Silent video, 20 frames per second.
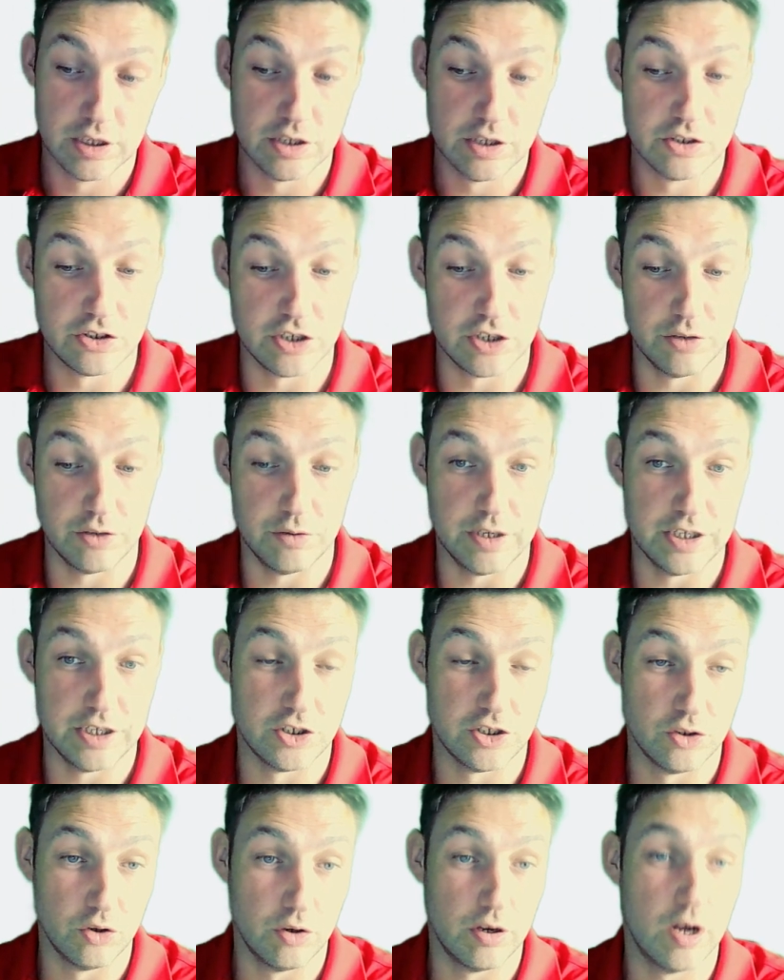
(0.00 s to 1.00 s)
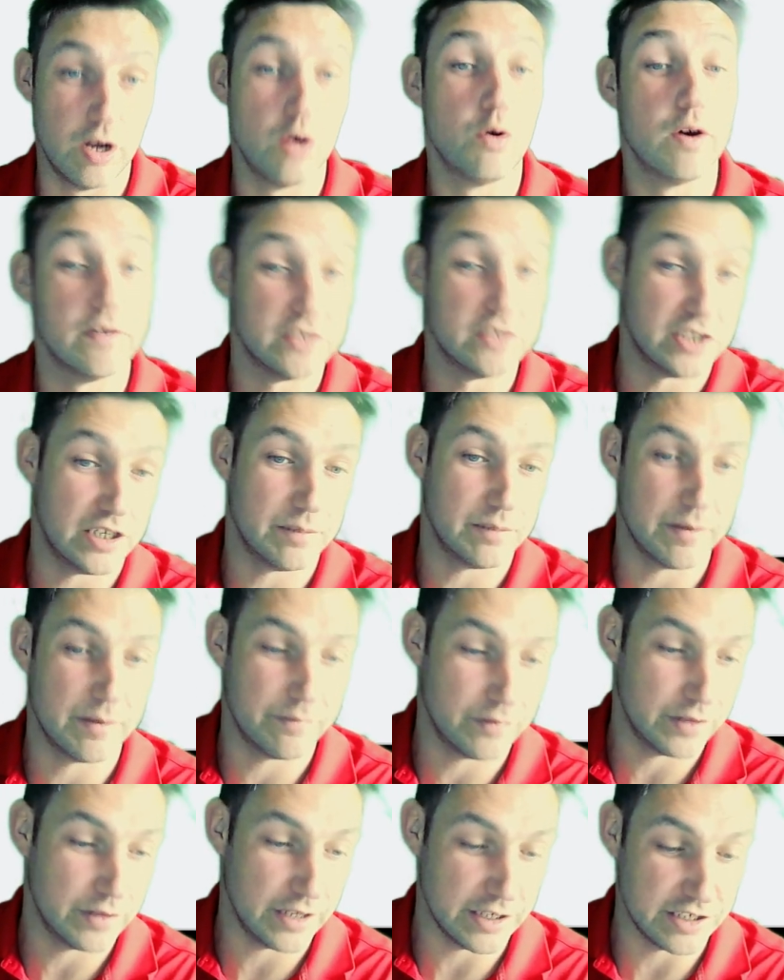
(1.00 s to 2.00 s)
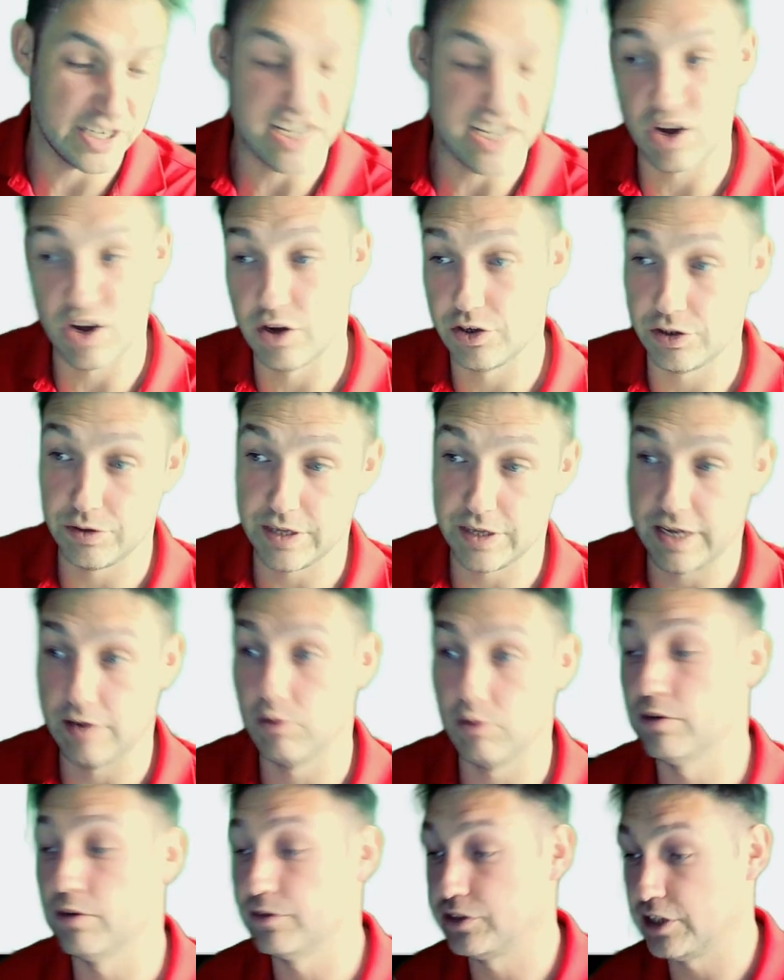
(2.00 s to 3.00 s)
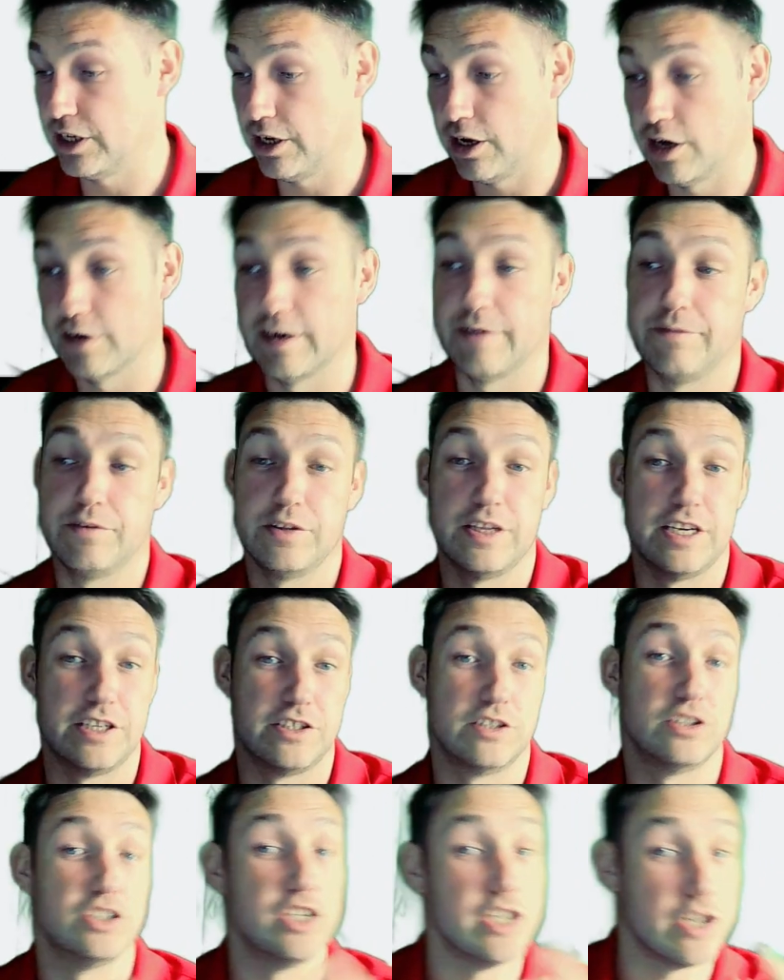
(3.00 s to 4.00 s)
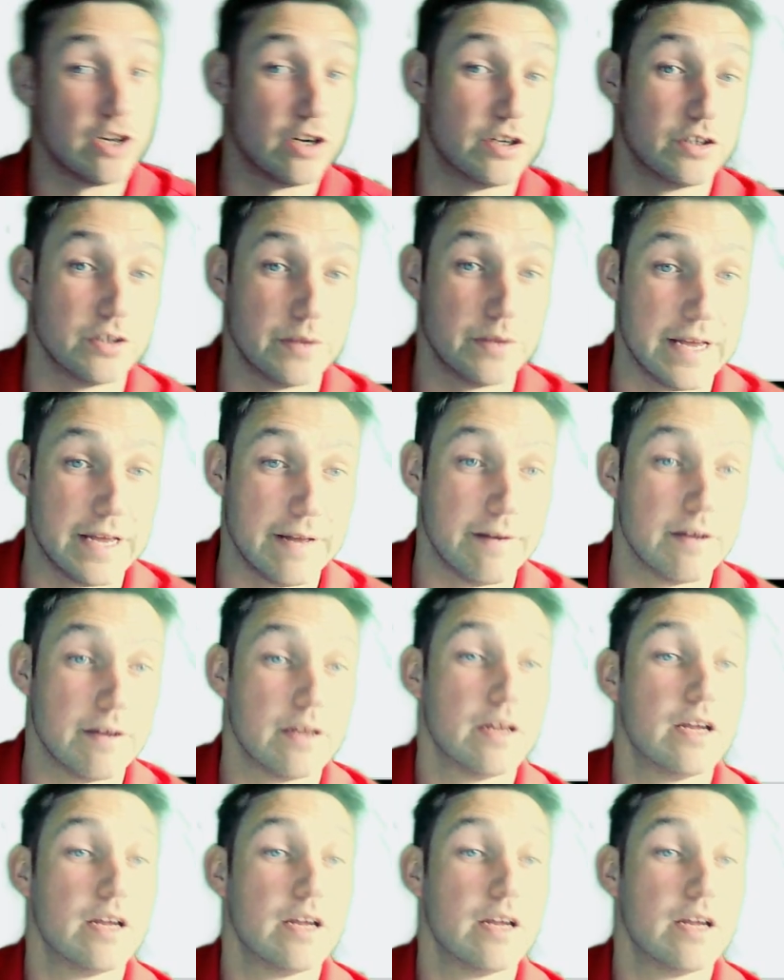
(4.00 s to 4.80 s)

So it's not, oh, I've set him up for this, he can't do that, or I've set her up for this and she can't do that.